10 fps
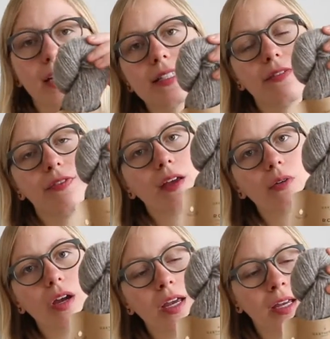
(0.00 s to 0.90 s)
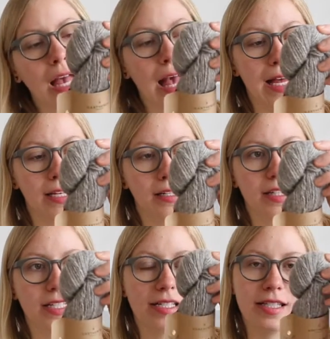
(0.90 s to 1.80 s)
It's a fingering, and
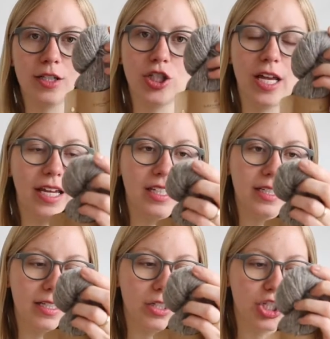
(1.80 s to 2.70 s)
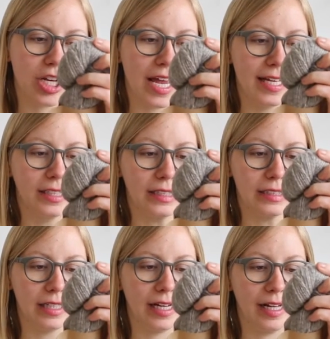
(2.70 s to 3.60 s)
this is the shade
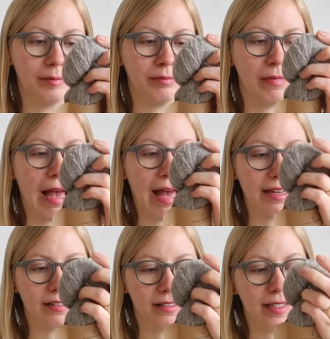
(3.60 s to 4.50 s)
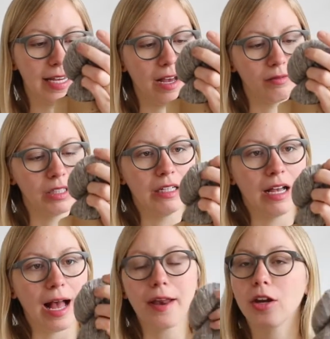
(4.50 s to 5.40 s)
Shale. And yeah,
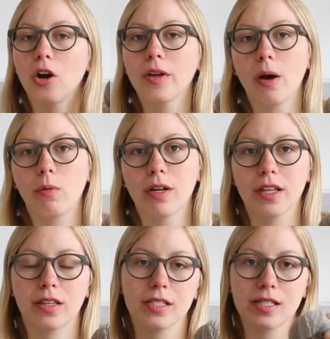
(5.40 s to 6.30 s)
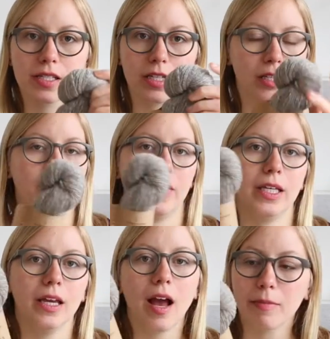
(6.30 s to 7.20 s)
I don't know yet what this is gonna
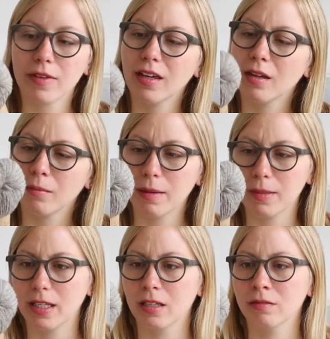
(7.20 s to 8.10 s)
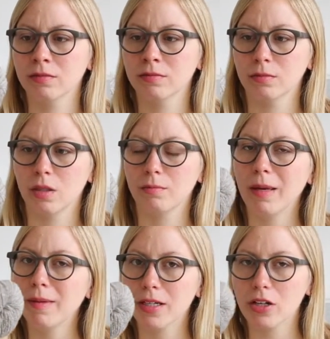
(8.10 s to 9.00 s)
be. I'm thinking maybe
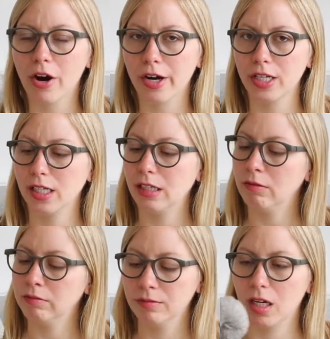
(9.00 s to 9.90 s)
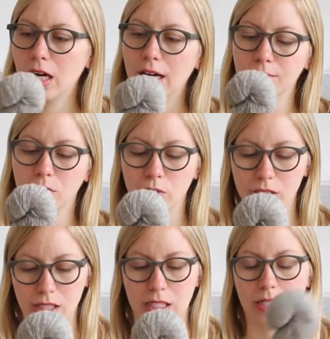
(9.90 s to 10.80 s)
a cardi. We'll see.